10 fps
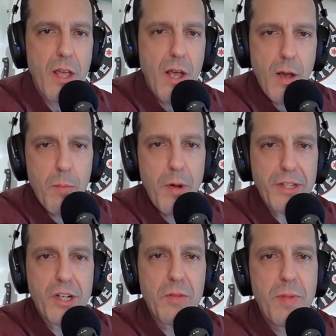but
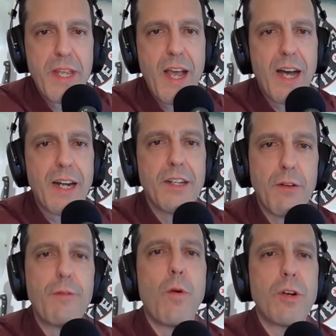could be on an
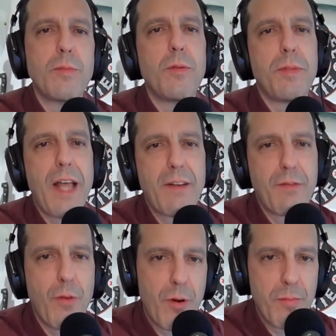affordable
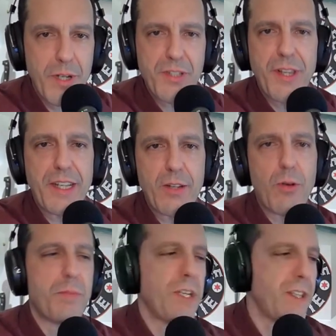platform, much like the
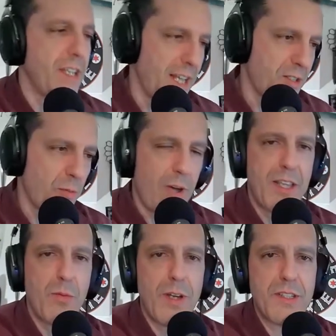Griptilian. That's why he
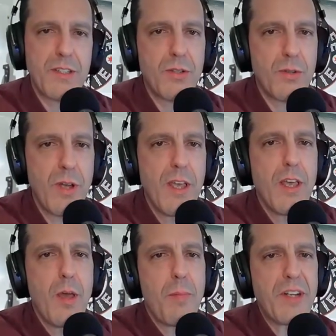went to
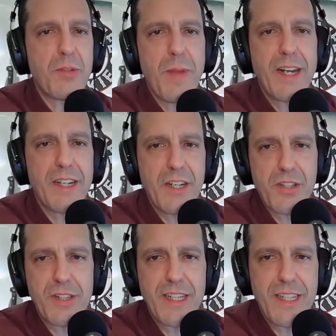Benchmade
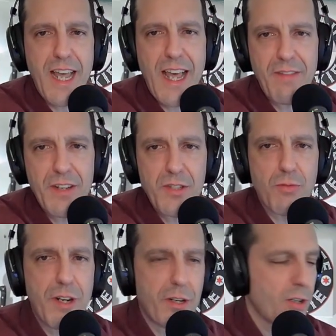initially to have his
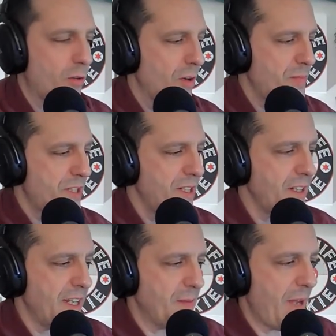Ritter
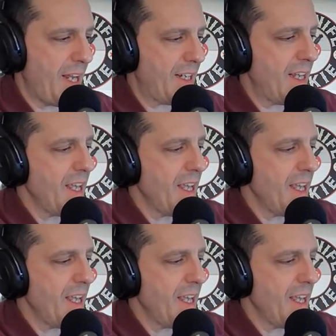Griptilian made.